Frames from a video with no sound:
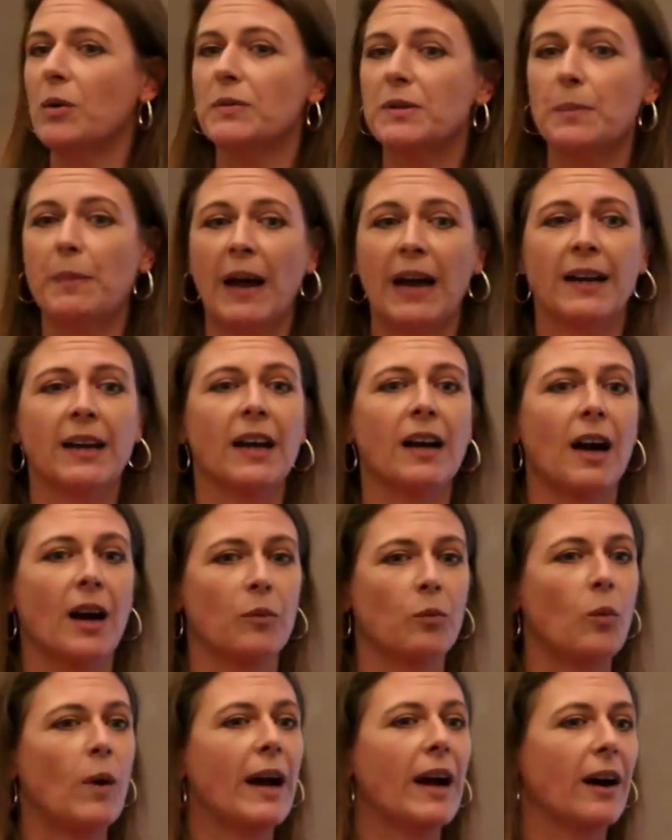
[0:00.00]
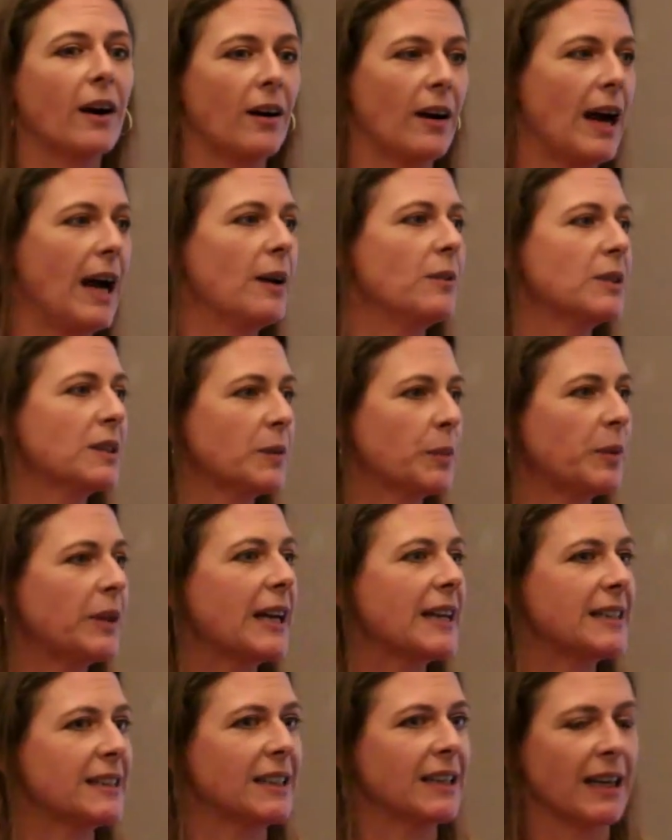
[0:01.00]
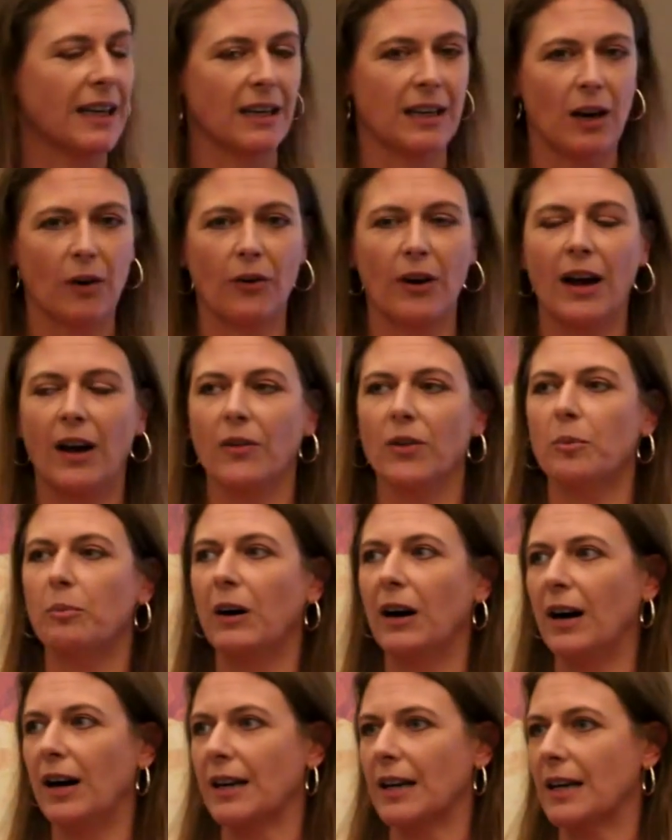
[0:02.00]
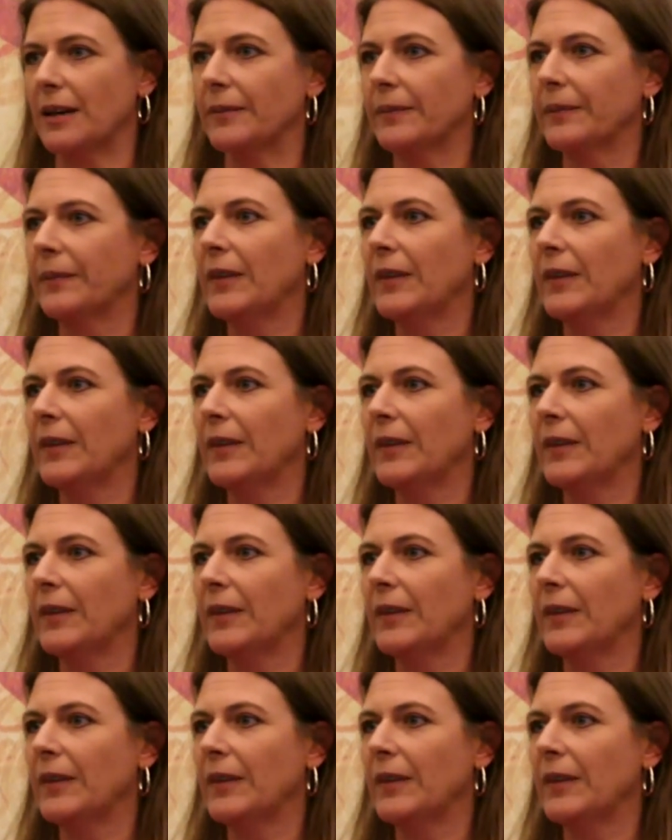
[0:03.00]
depending on where I was placing it around the body.